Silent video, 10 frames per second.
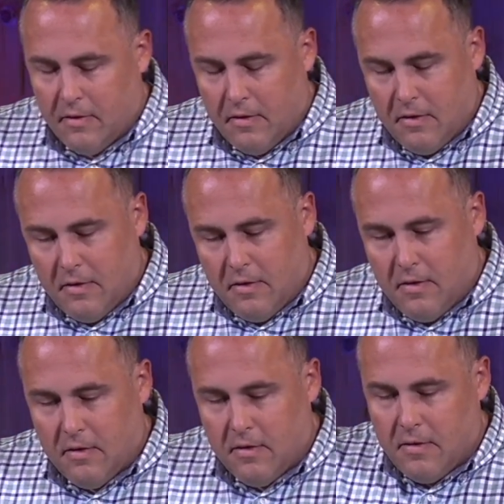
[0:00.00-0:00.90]

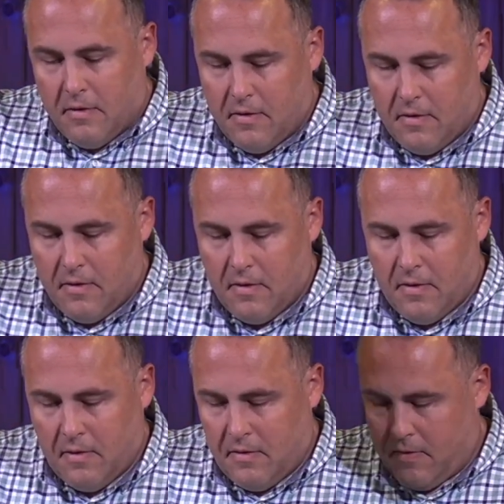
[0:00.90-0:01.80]

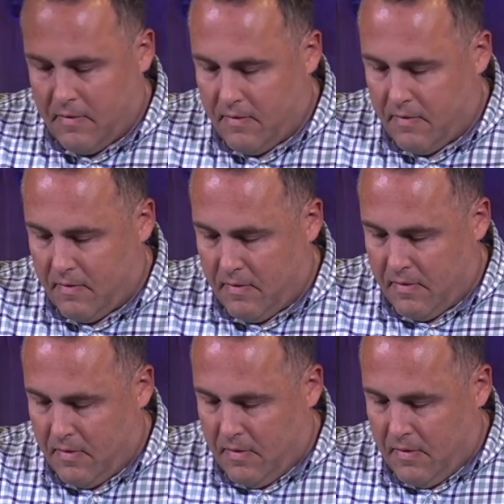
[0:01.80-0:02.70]

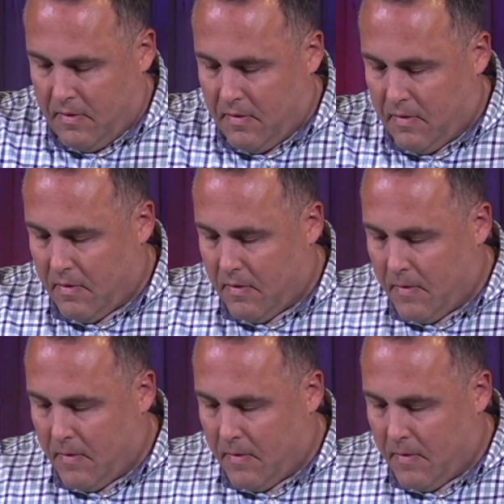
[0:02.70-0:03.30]
(no one is talking)